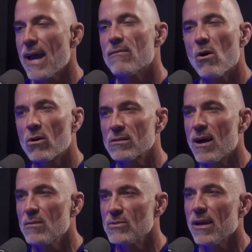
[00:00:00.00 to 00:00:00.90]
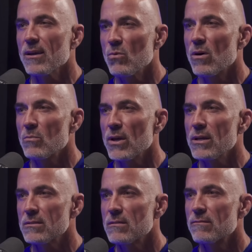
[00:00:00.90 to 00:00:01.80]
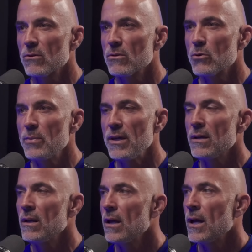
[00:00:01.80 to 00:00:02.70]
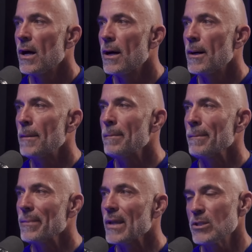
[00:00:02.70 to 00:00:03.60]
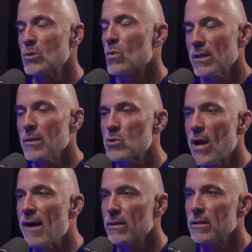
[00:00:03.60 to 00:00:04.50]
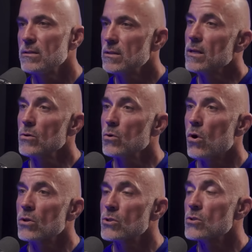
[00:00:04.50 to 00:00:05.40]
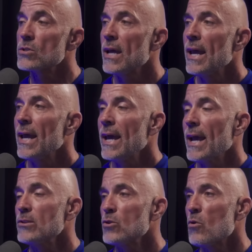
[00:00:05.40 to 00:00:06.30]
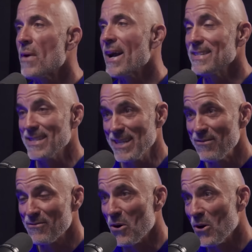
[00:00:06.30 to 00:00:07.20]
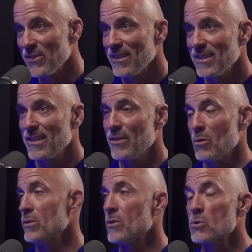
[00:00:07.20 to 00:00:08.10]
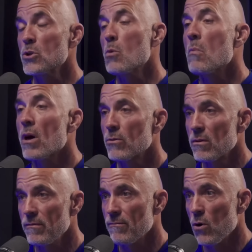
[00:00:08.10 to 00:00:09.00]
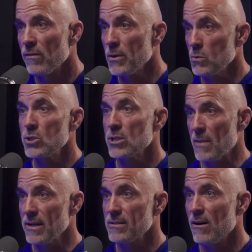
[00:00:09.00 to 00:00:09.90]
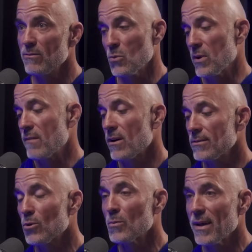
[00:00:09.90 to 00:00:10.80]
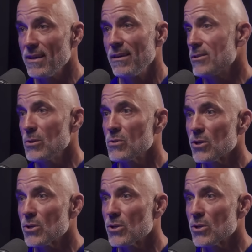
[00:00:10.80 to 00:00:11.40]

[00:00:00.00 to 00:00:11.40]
have a hard time staying in one place for a little bit. I just want to keep traveling and seeing new cultures. And so by default, there was no mother involved. It was just myself. So whatever I told my kid, she was